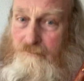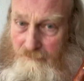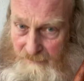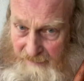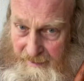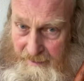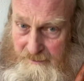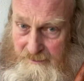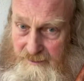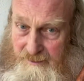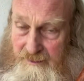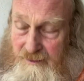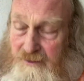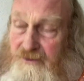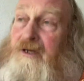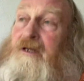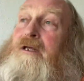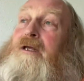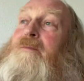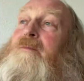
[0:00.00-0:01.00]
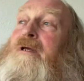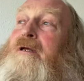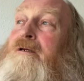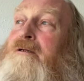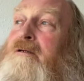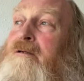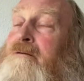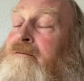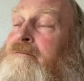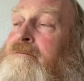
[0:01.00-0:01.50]
That's the tricky
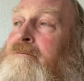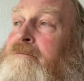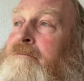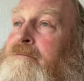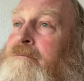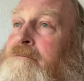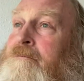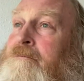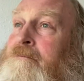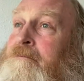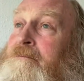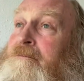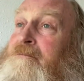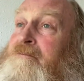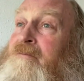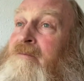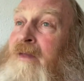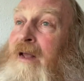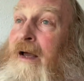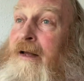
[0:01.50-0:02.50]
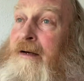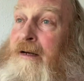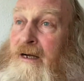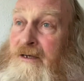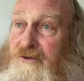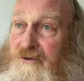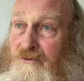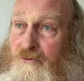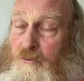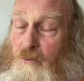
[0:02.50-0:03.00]
bit. And I
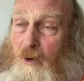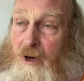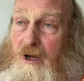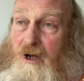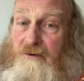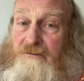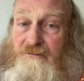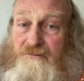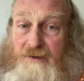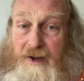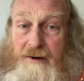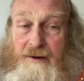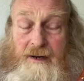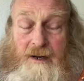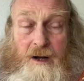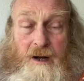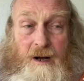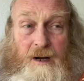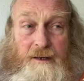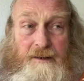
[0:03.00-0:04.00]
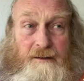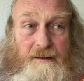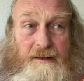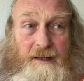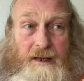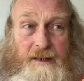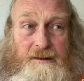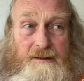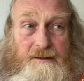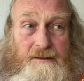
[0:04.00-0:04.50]
do work very hard at
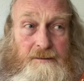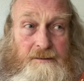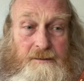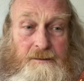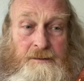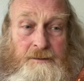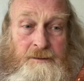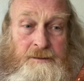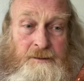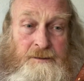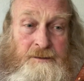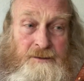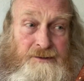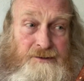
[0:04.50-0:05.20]
that.